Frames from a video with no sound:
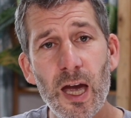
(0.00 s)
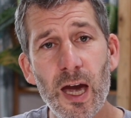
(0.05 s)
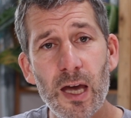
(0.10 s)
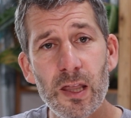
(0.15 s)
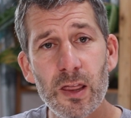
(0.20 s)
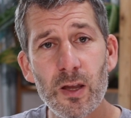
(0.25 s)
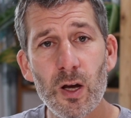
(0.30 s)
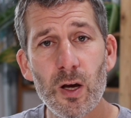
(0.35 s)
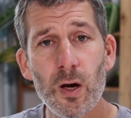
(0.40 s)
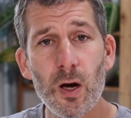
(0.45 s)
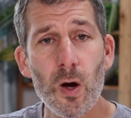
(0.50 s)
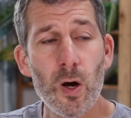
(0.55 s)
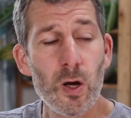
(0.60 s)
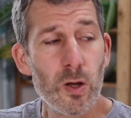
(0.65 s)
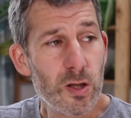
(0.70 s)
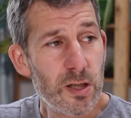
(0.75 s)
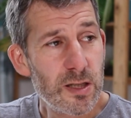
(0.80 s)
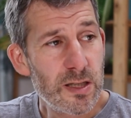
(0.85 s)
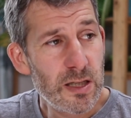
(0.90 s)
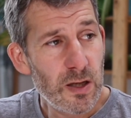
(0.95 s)
and the
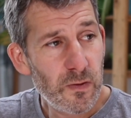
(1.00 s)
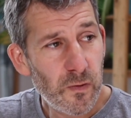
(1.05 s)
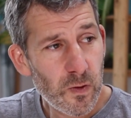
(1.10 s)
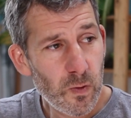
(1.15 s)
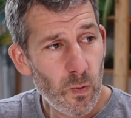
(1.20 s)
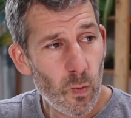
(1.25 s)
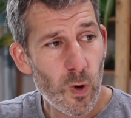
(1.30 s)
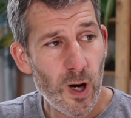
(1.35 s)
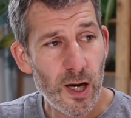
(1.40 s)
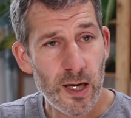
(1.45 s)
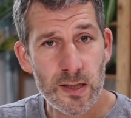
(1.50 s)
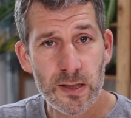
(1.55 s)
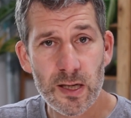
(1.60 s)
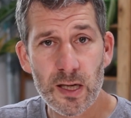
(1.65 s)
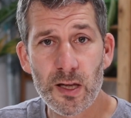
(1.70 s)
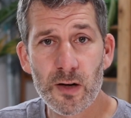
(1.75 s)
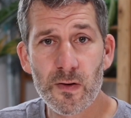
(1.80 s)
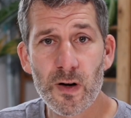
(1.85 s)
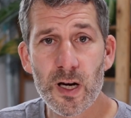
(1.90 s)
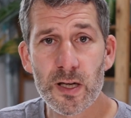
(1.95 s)
different ways that they're